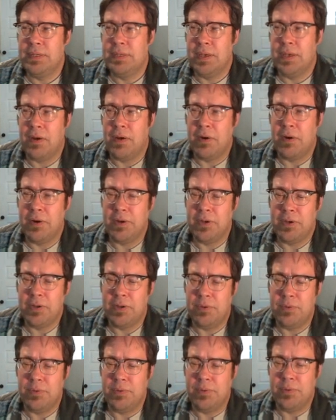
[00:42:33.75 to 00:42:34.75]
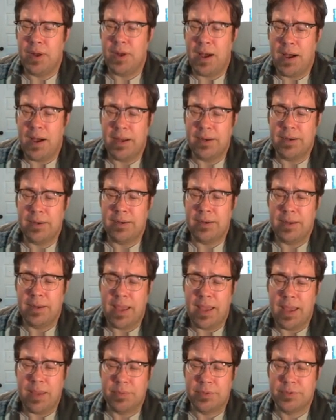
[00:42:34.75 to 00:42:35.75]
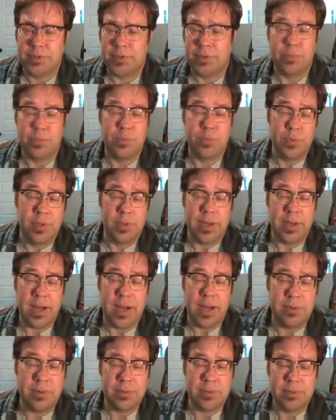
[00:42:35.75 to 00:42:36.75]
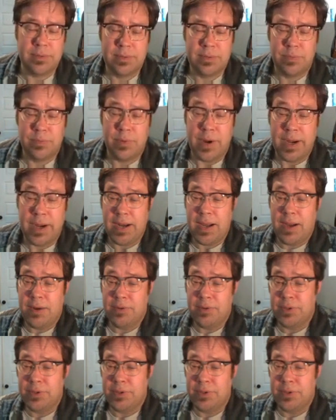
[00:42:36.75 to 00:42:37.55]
aren't you not able to rule it out right now?